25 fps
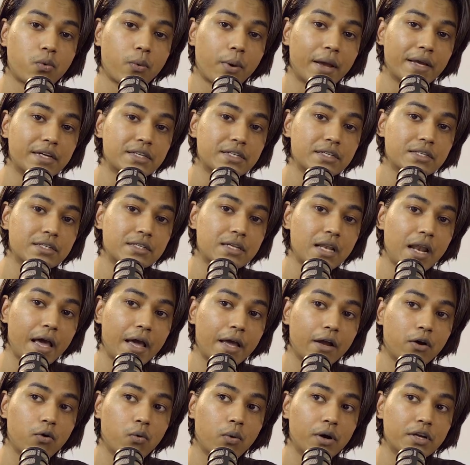questions
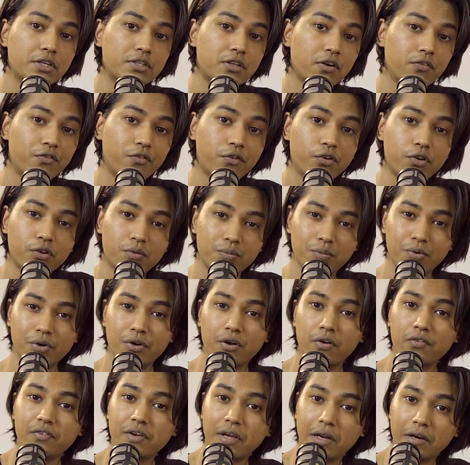like, what is the fourth
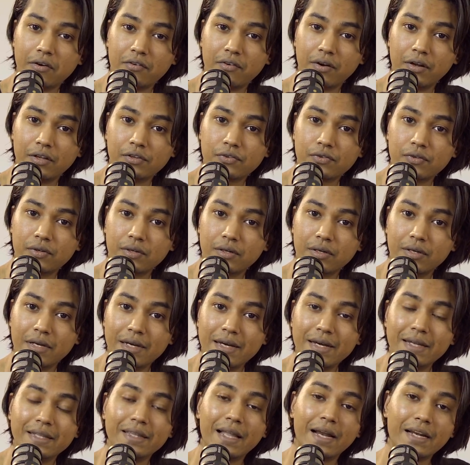mode of heat transfer?
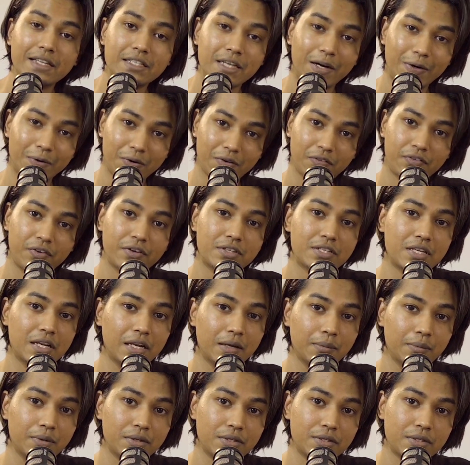That is out of your
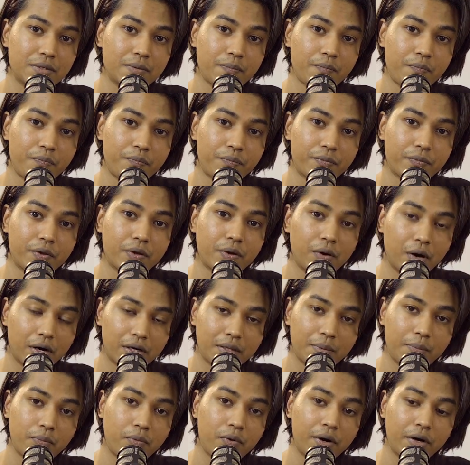syllabus.
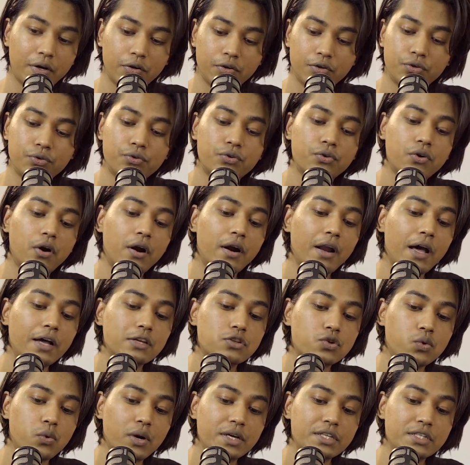Got the point? You do not
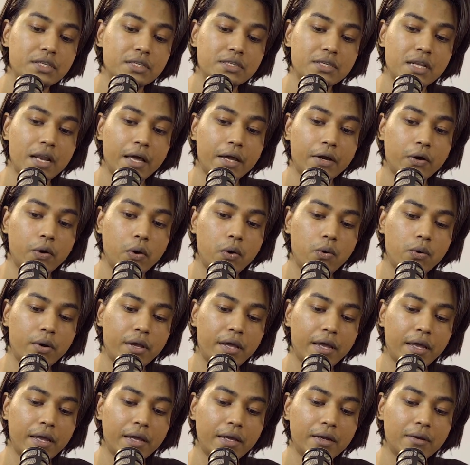ask questions like,
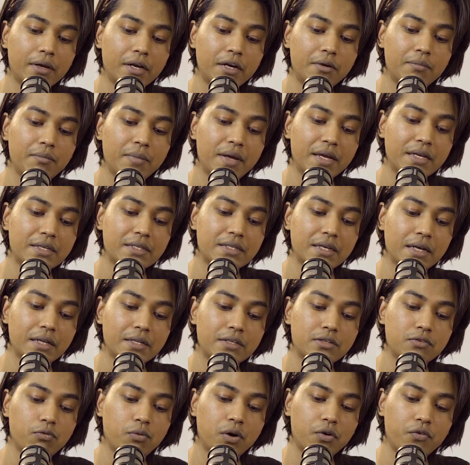okay, it makes
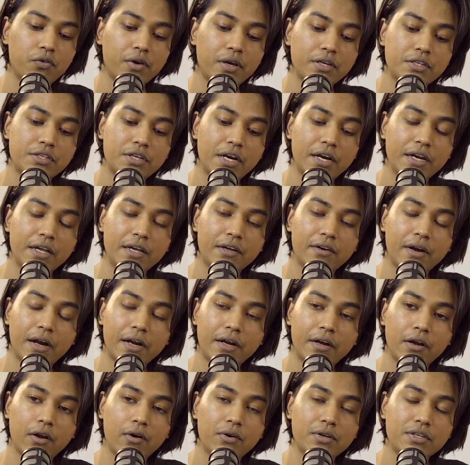sense, what we are studying
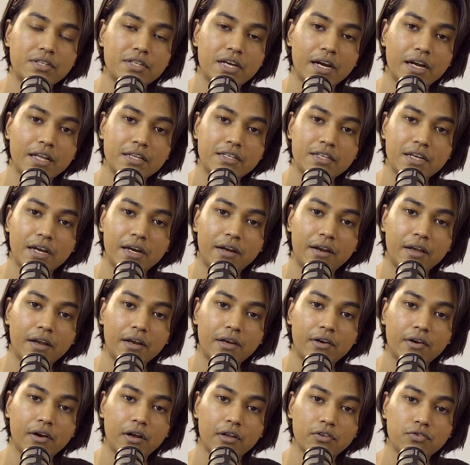right now is steady state
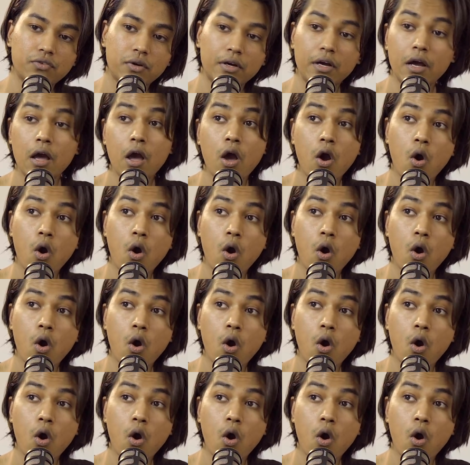heat transfer,